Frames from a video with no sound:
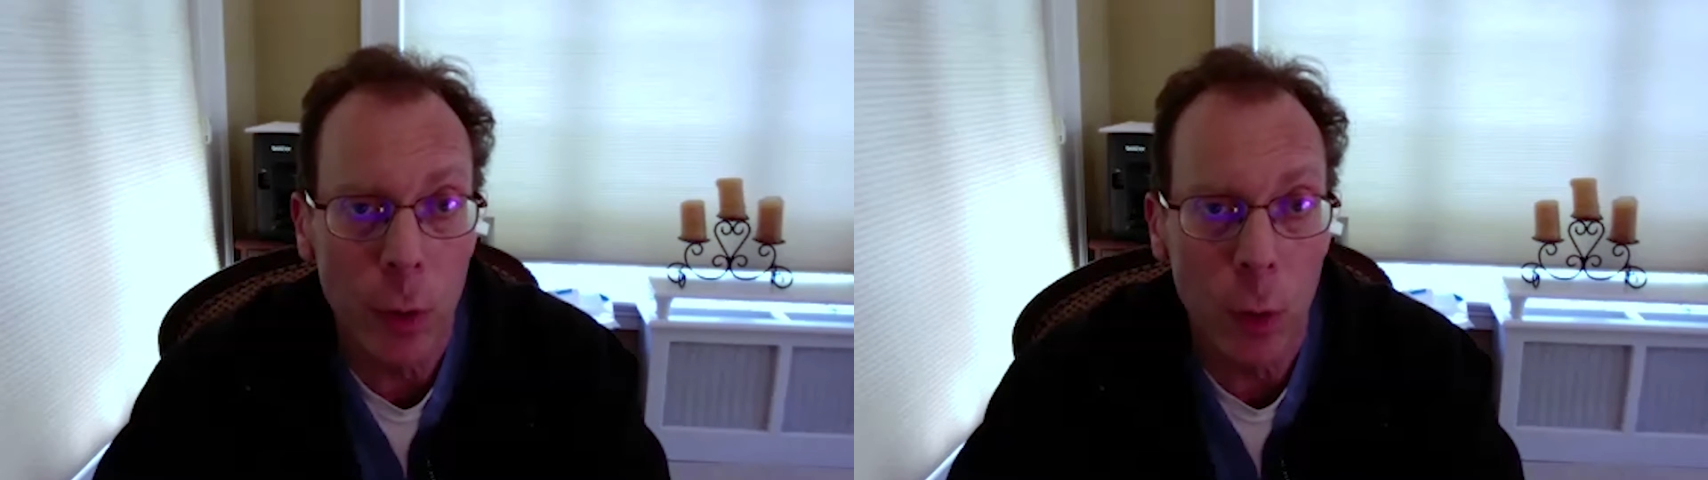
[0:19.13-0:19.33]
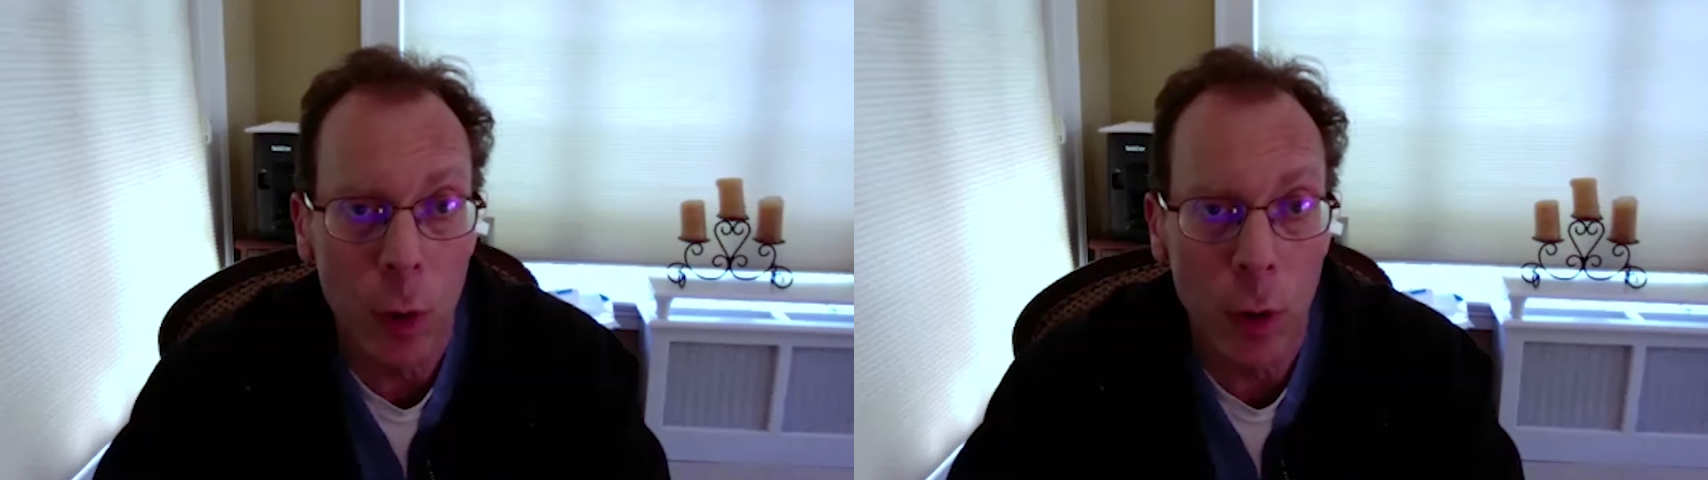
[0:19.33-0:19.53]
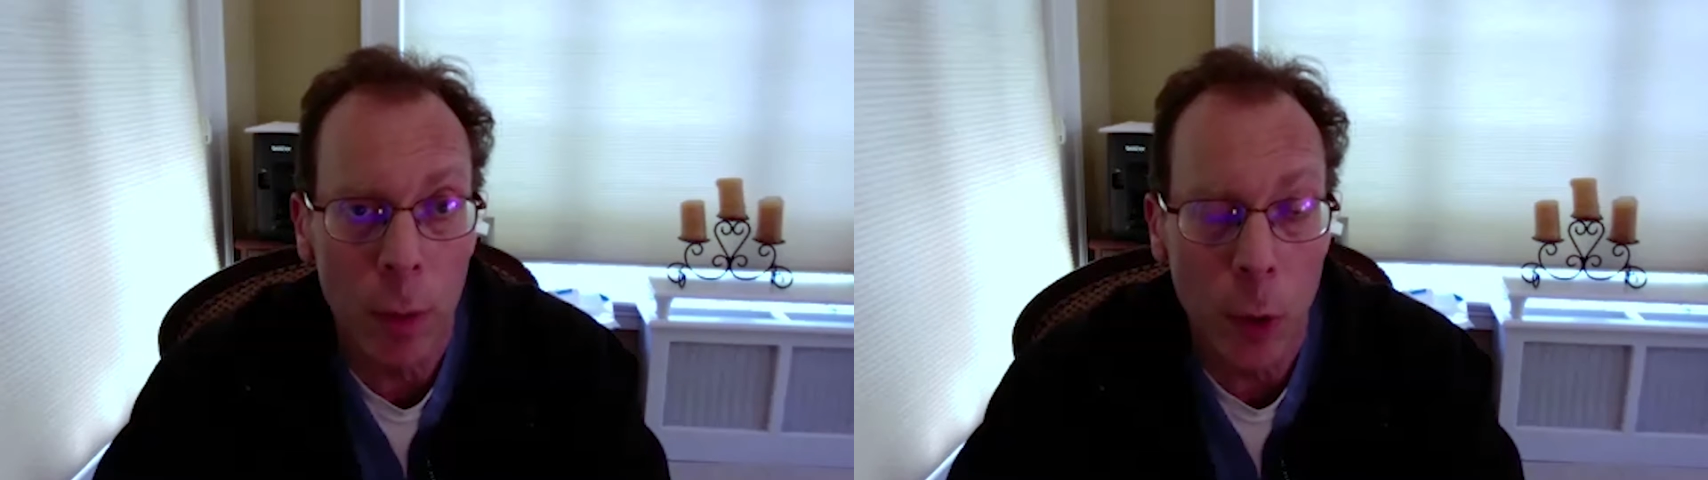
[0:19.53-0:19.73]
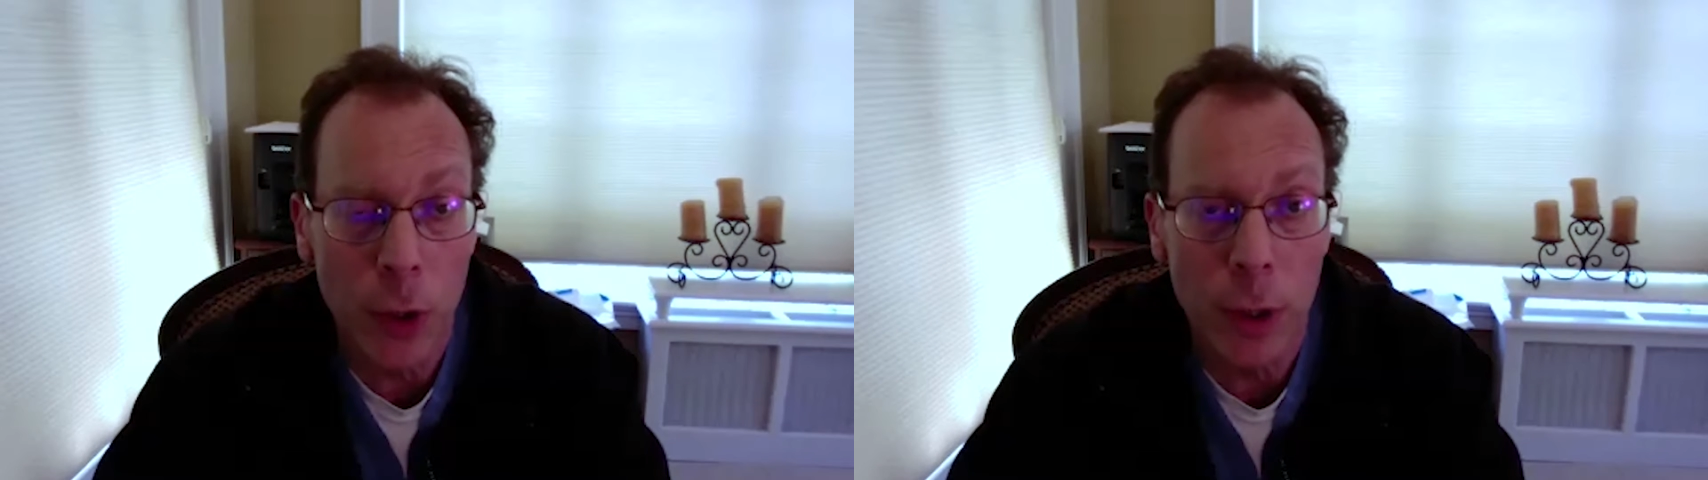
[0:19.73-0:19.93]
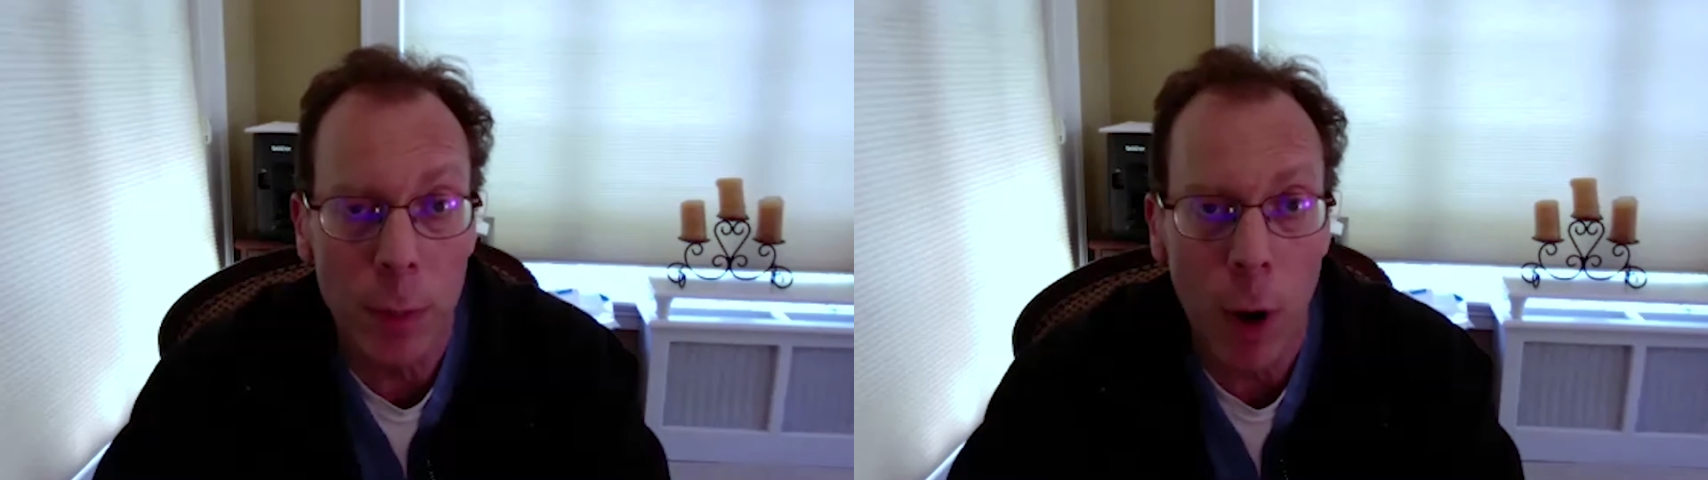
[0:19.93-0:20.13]
or
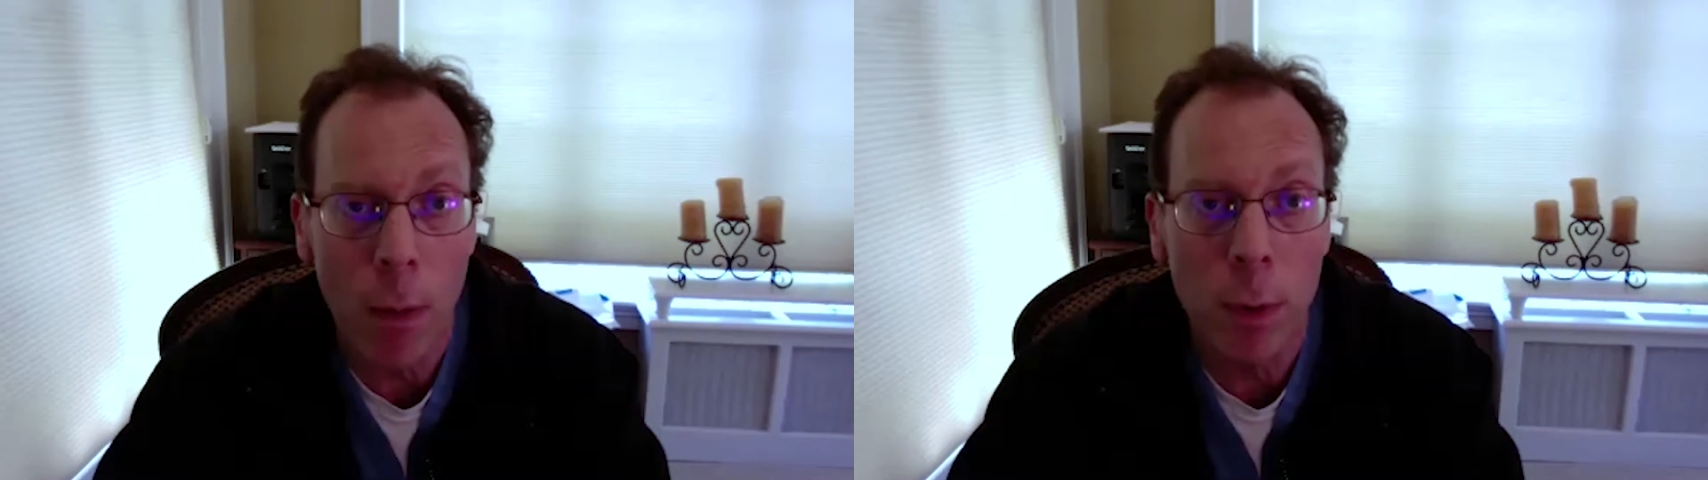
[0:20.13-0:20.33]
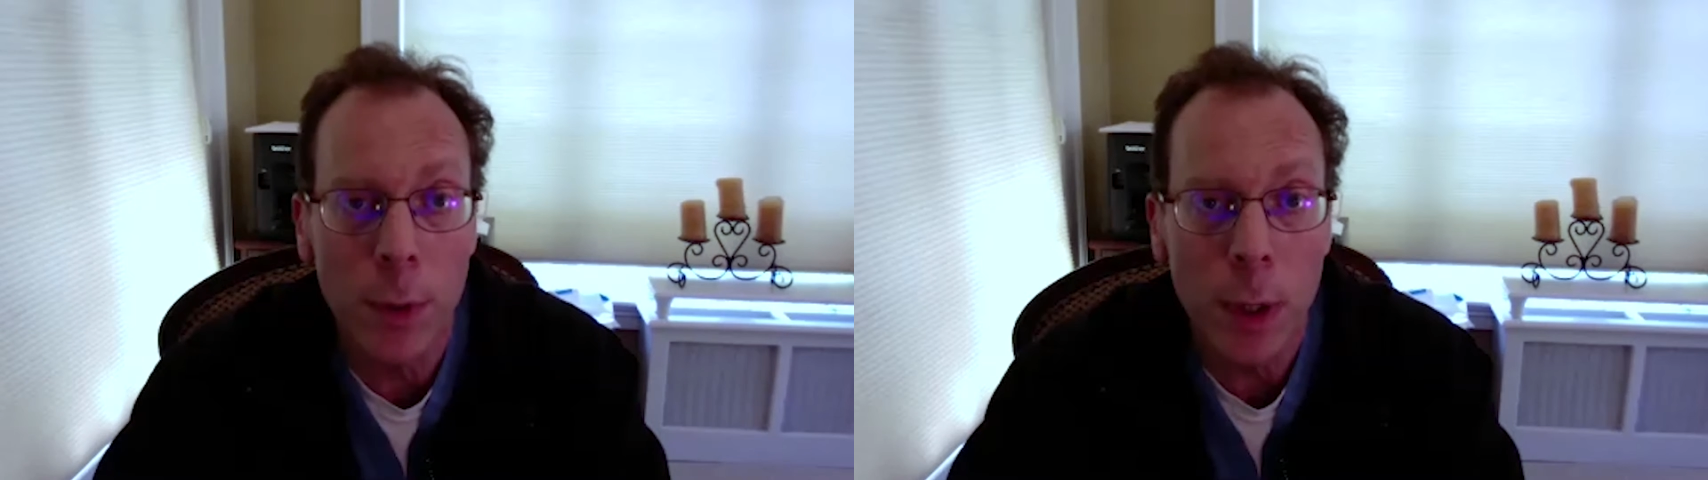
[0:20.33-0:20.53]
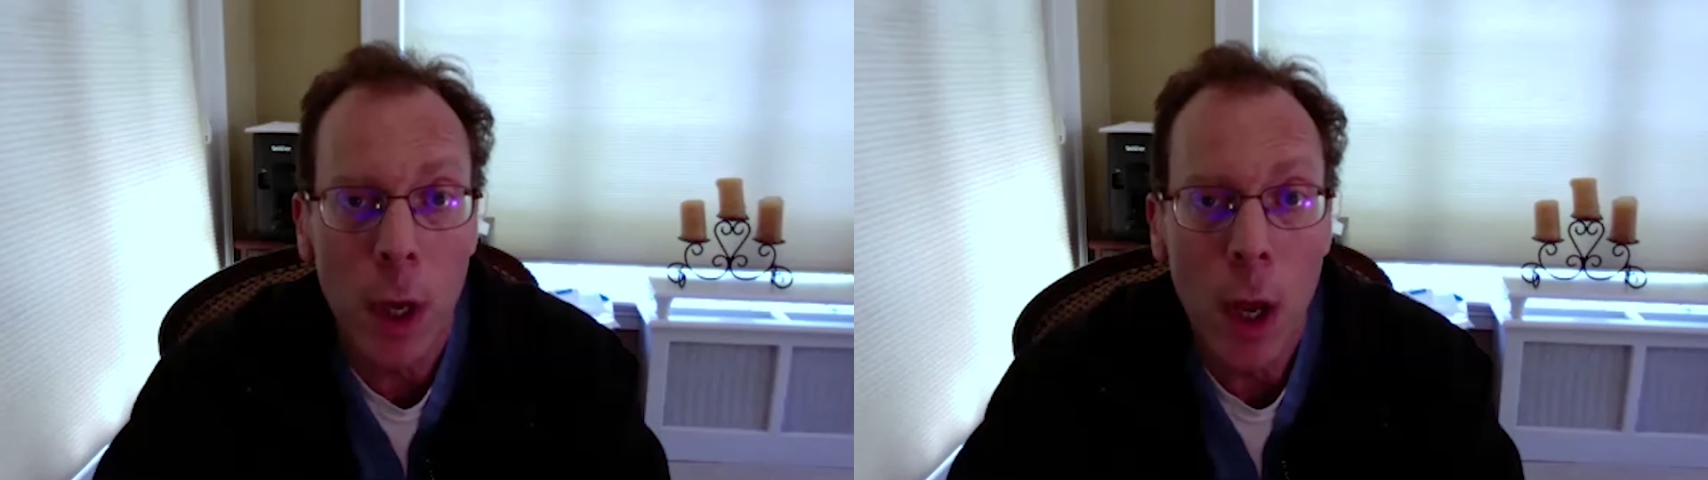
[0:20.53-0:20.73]
emergency problems